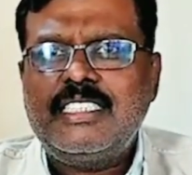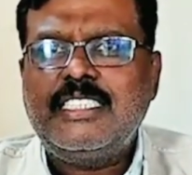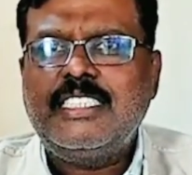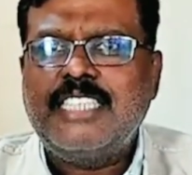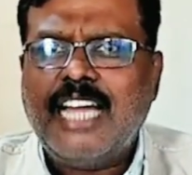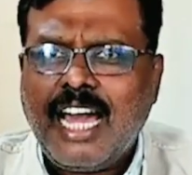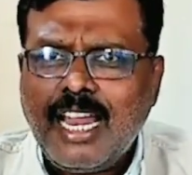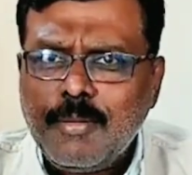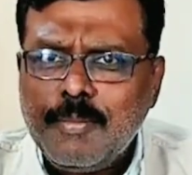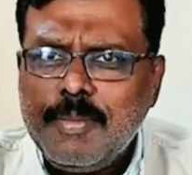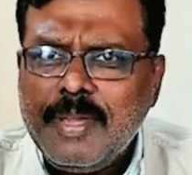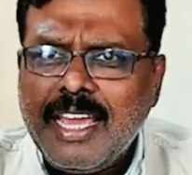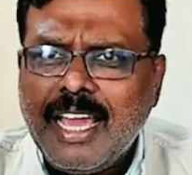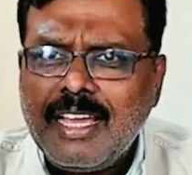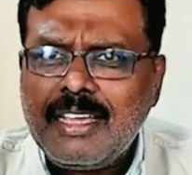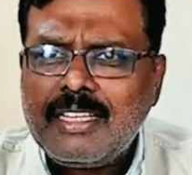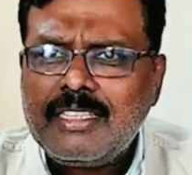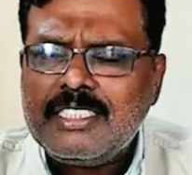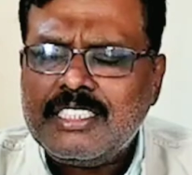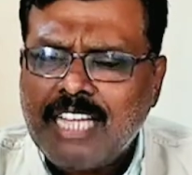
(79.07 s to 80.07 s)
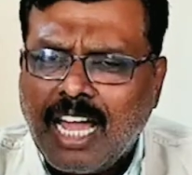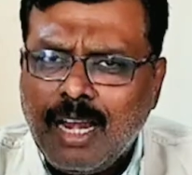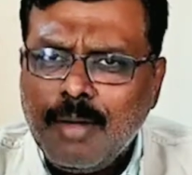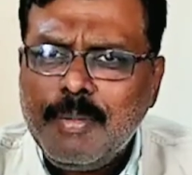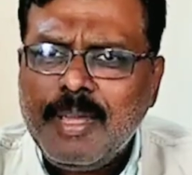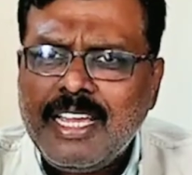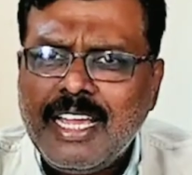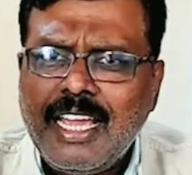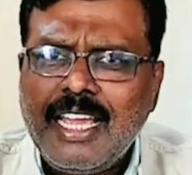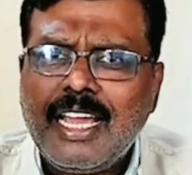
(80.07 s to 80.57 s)
Jaan
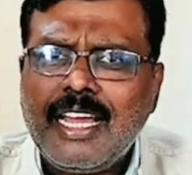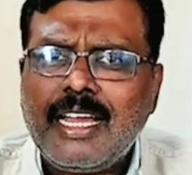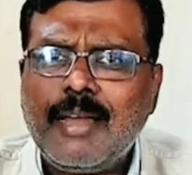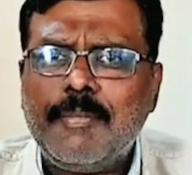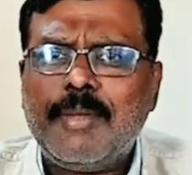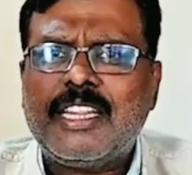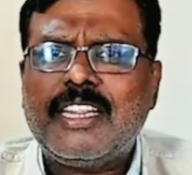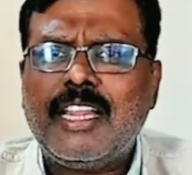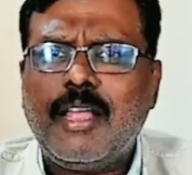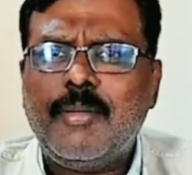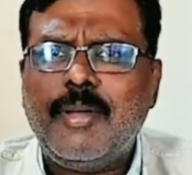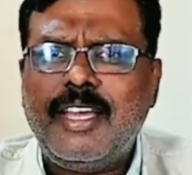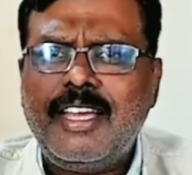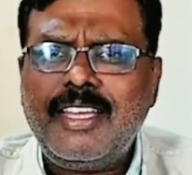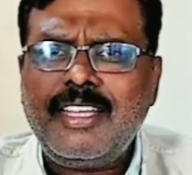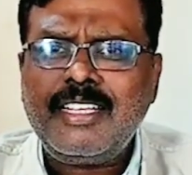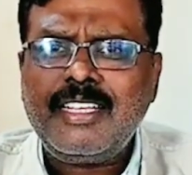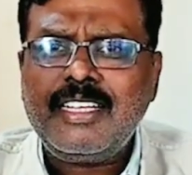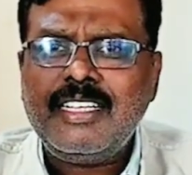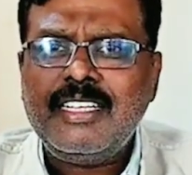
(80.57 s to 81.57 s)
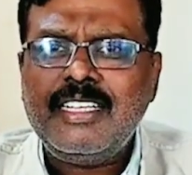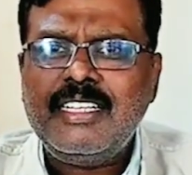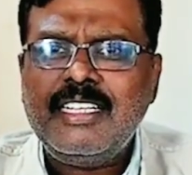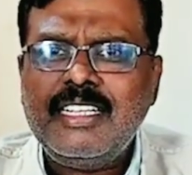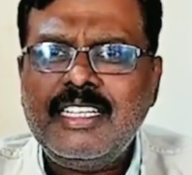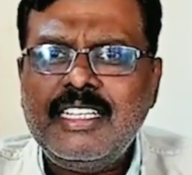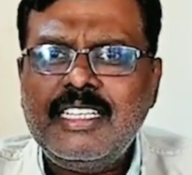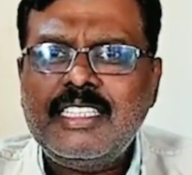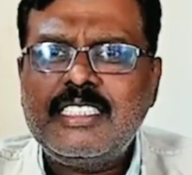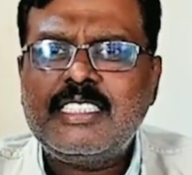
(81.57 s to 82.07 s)
bhi gaya ka matlab hai
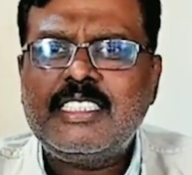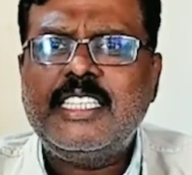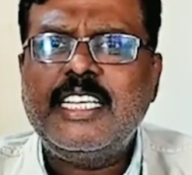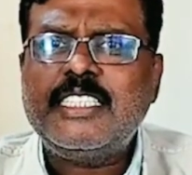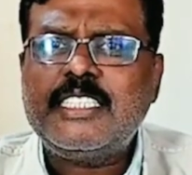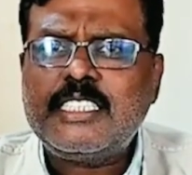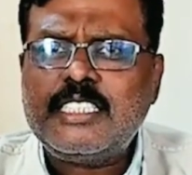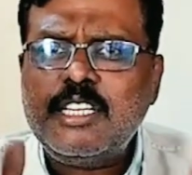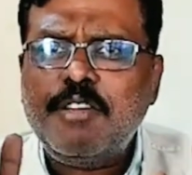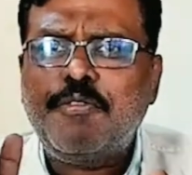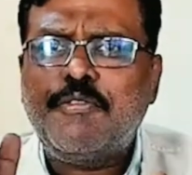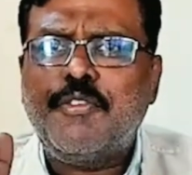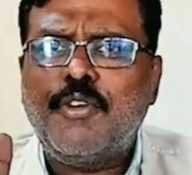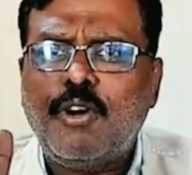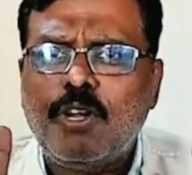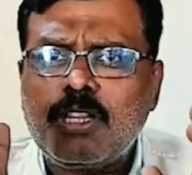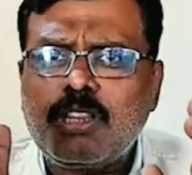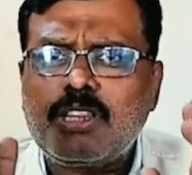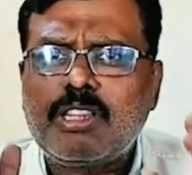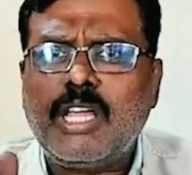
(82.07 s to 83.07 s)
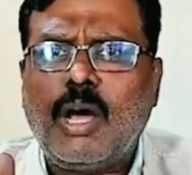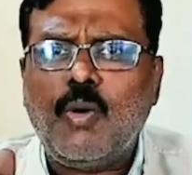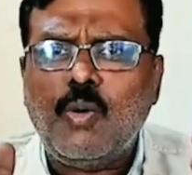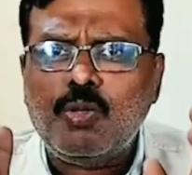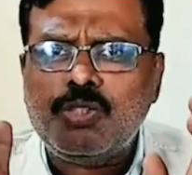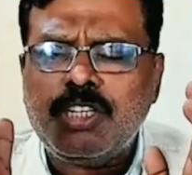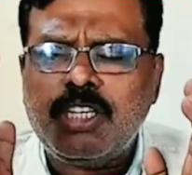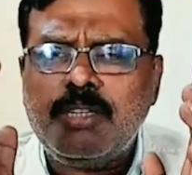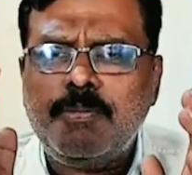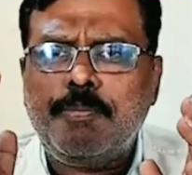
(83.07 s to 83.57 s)

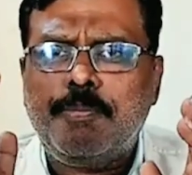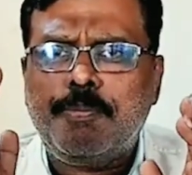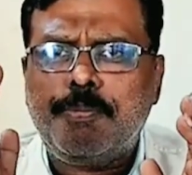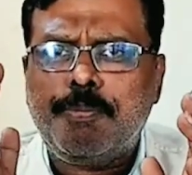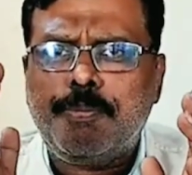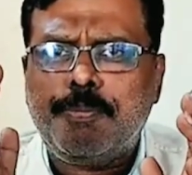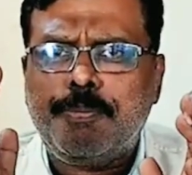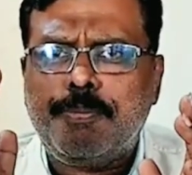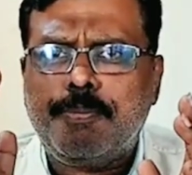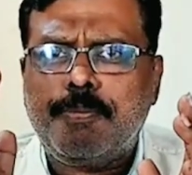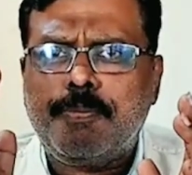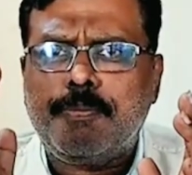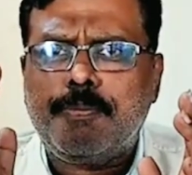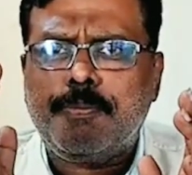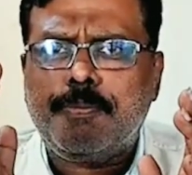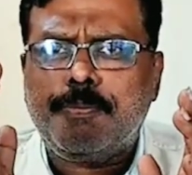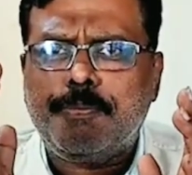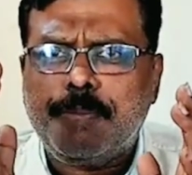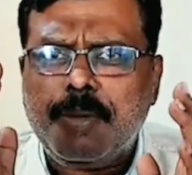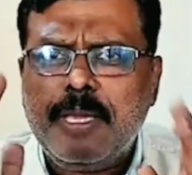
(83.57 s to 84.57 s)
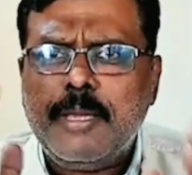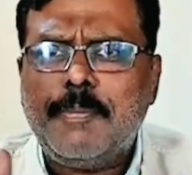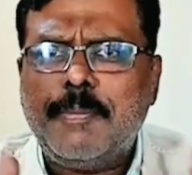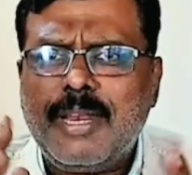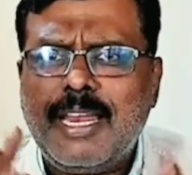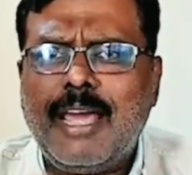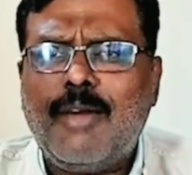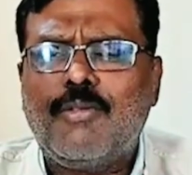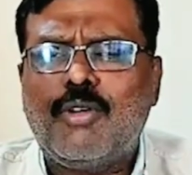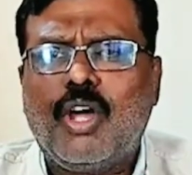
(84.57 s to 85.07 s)
64,000
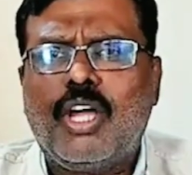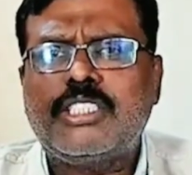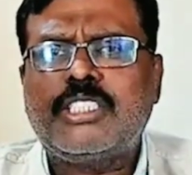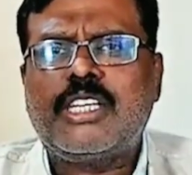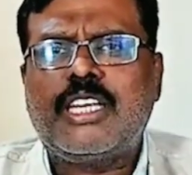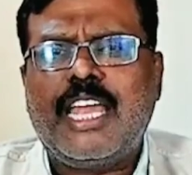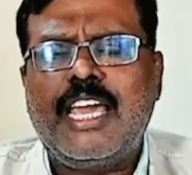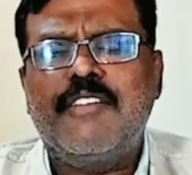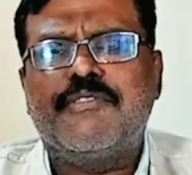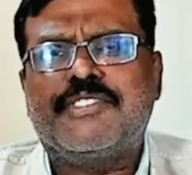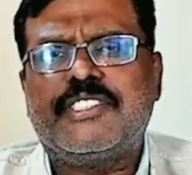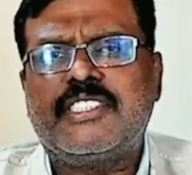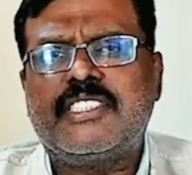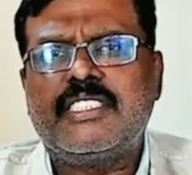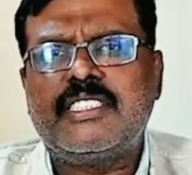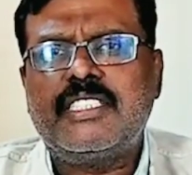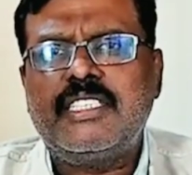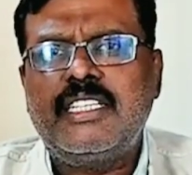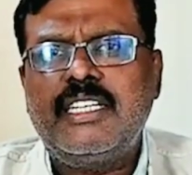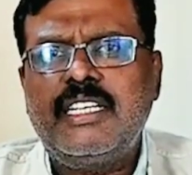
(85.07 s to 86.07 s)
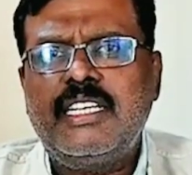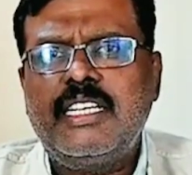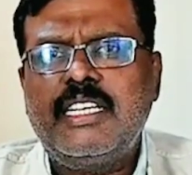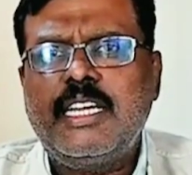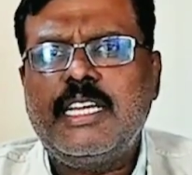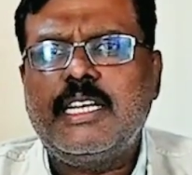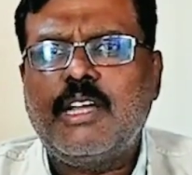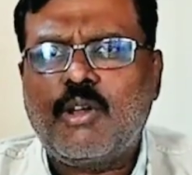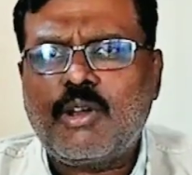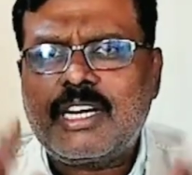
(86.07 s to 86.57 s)
people have lost lives
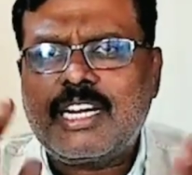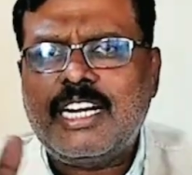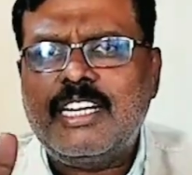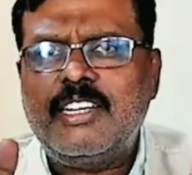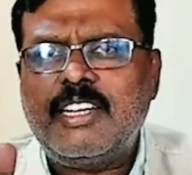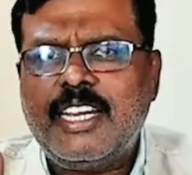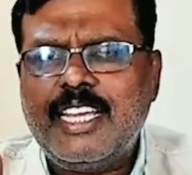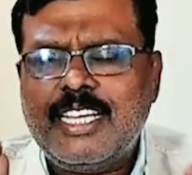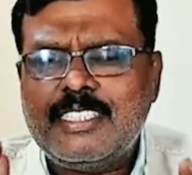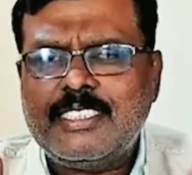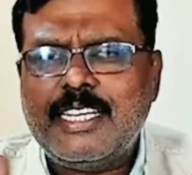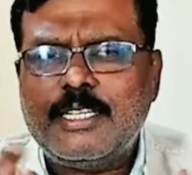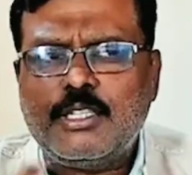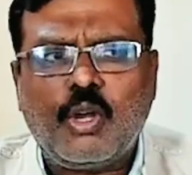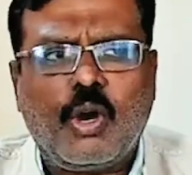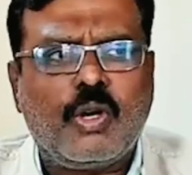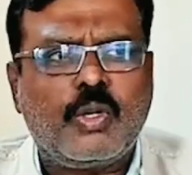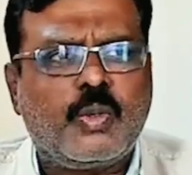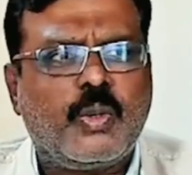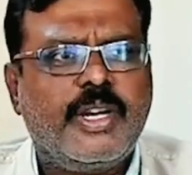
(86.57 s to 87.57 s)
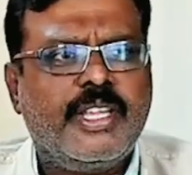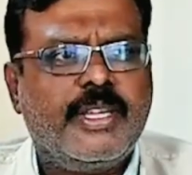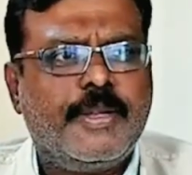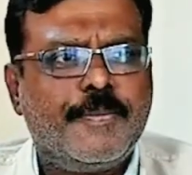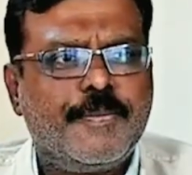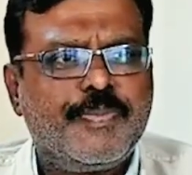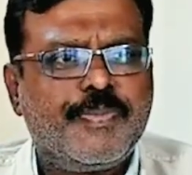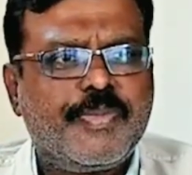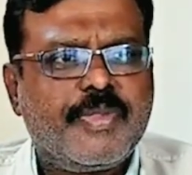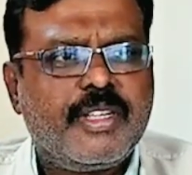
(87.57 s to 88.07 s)
in our country as I talk
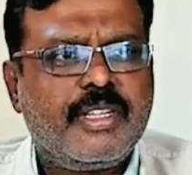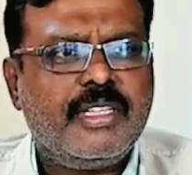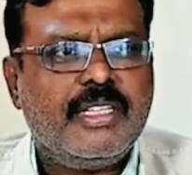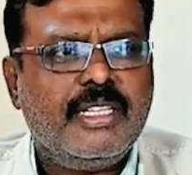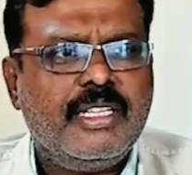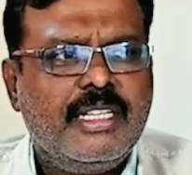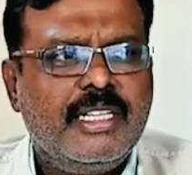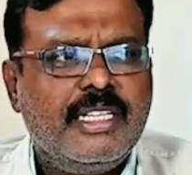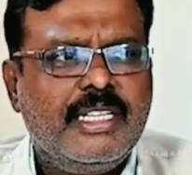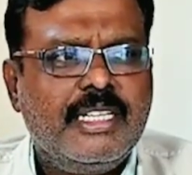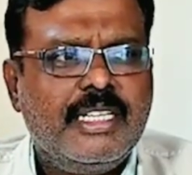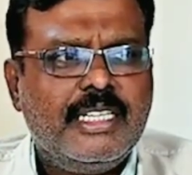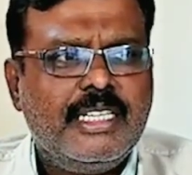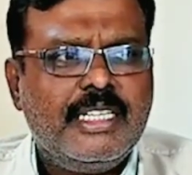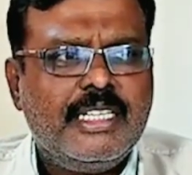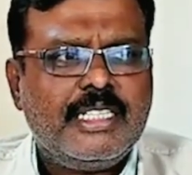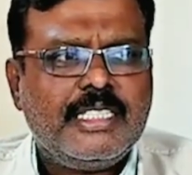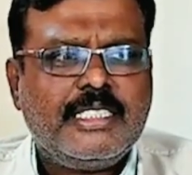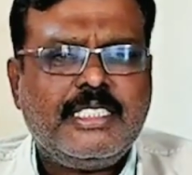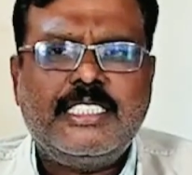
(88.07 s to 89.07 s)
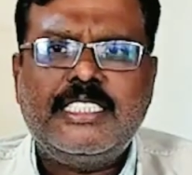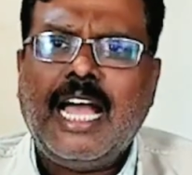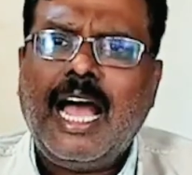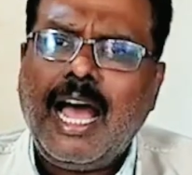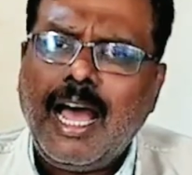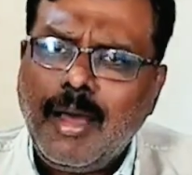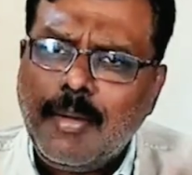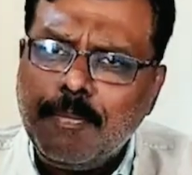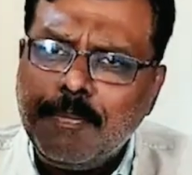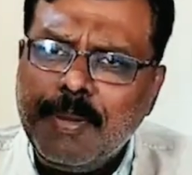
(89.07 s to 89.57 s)
today.
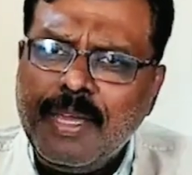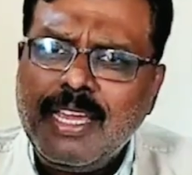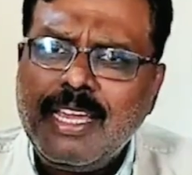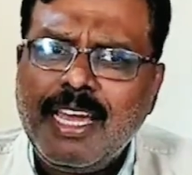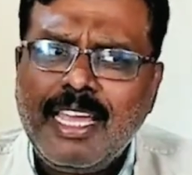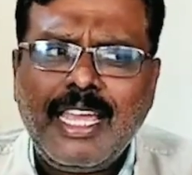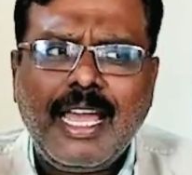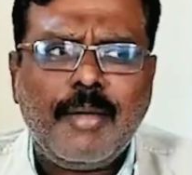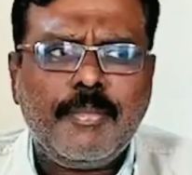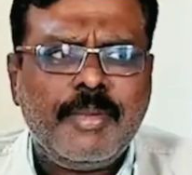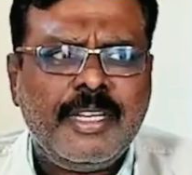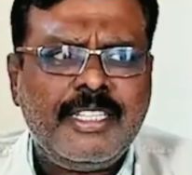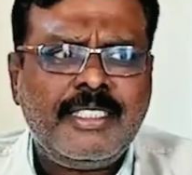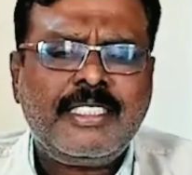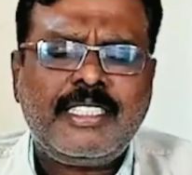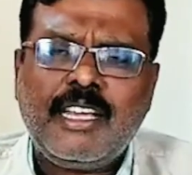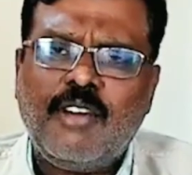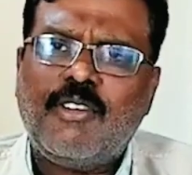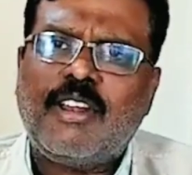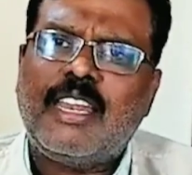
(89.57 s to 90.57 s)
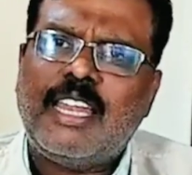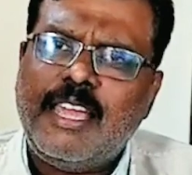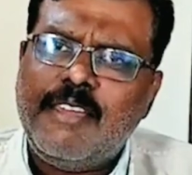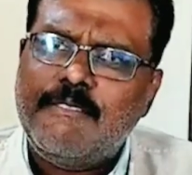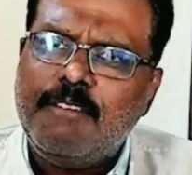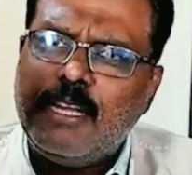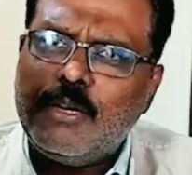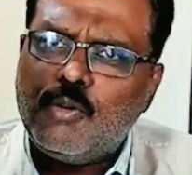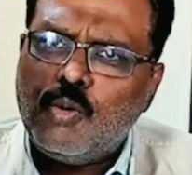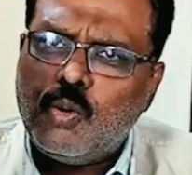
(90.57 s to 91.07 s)
Jahan bhi gaya means our
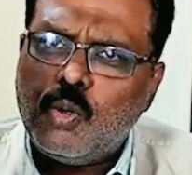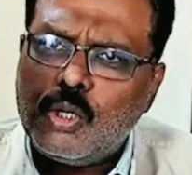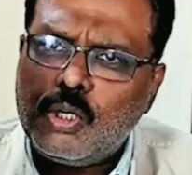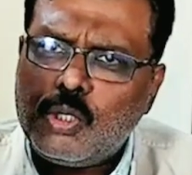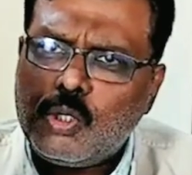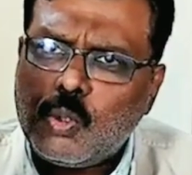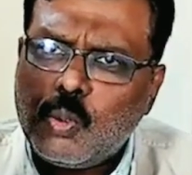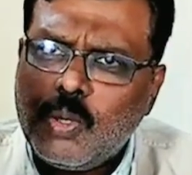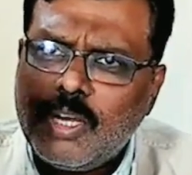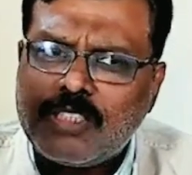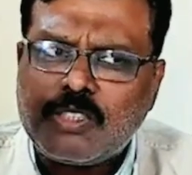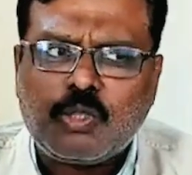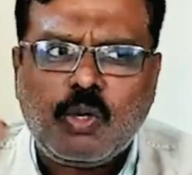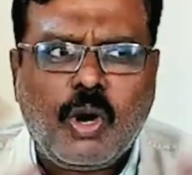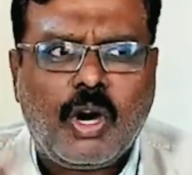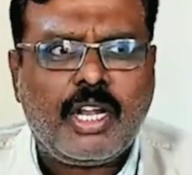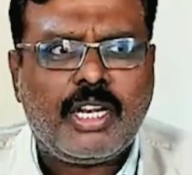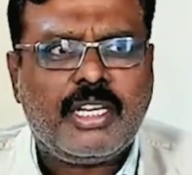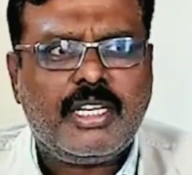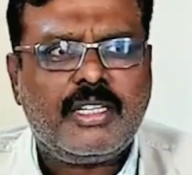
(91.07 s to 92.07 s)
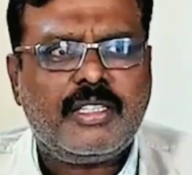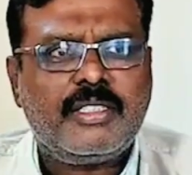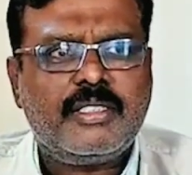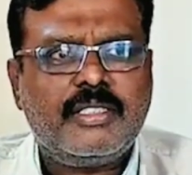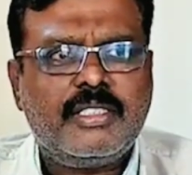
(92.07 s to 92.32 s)
livelihood too has gone.